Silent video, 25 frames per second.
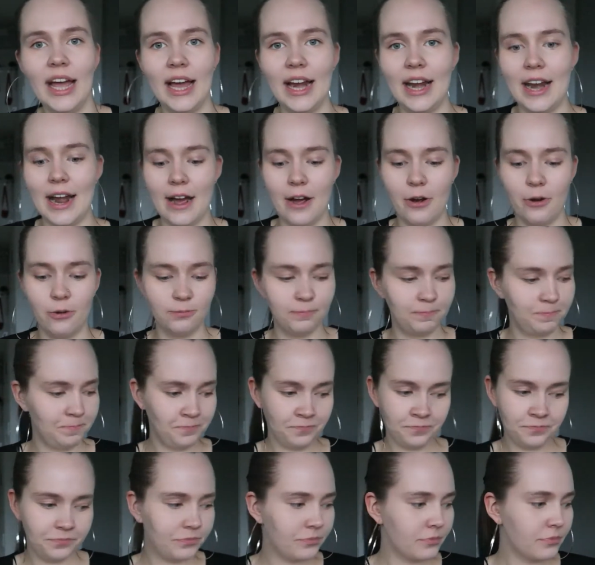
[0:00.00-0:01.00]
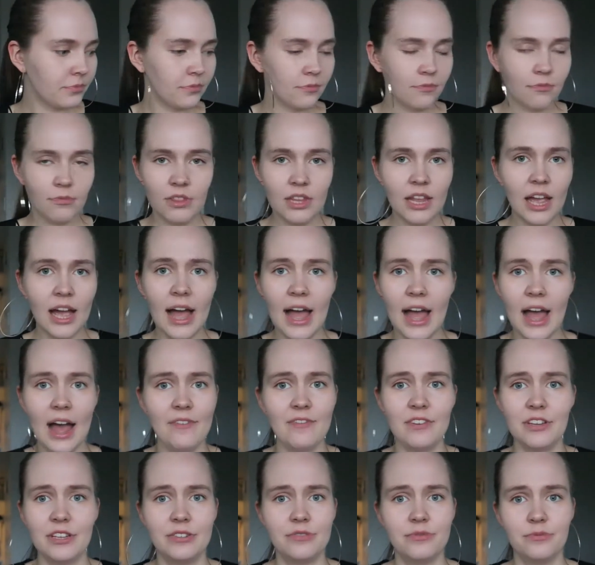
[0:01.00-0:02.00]
and now I
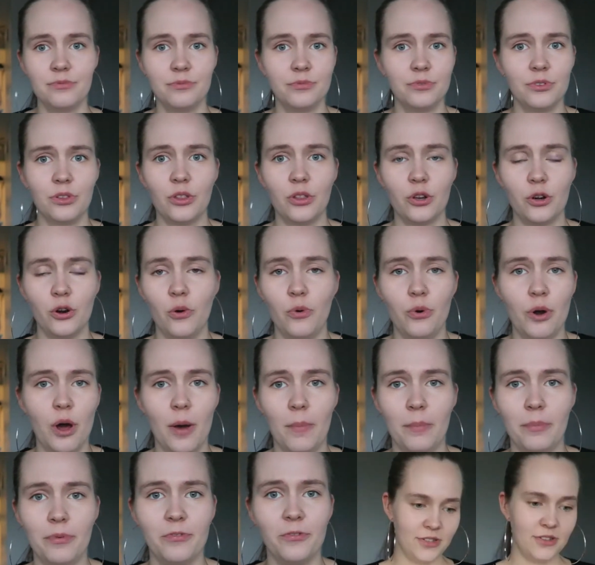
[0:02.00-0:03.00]
haven't thrown up.